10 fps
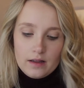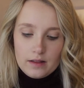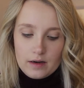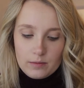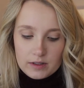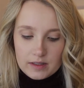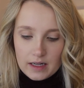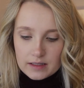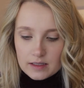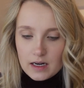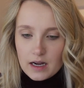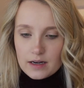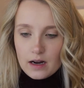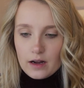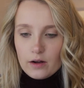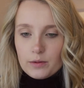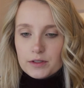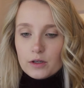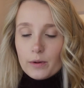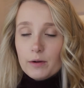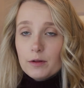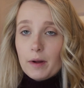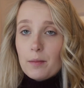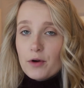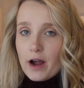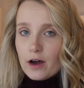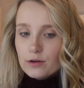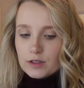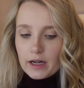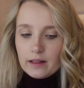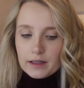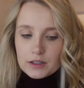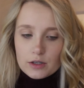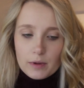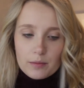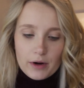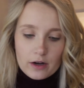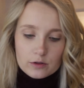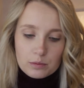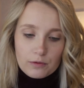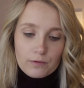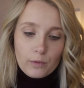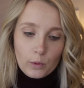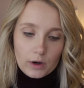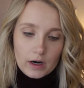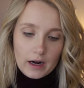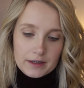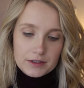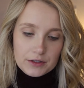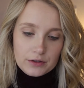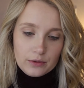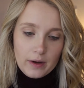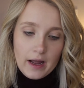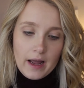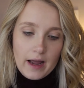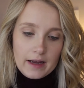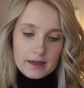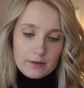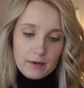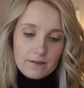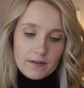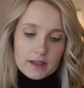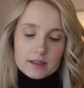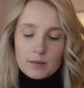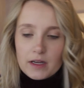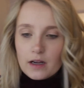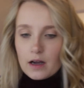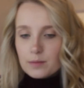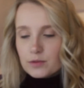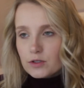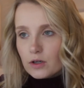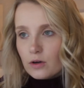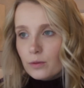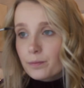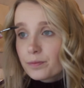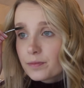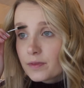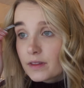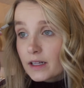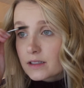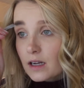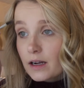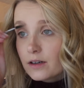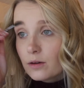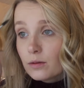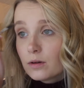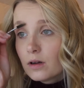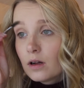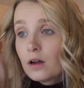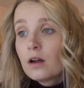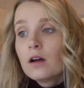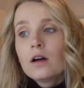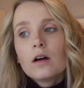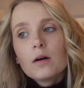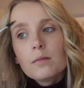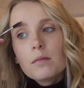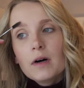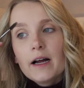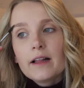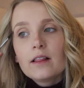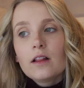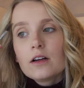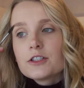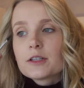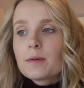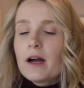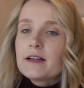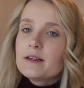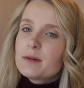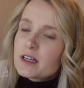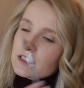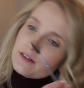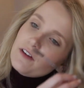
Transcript: Then once that's done, I always go in with my brows. I like to do my brows before I do any of my face makeup, so that's kind of my logic behind it, because I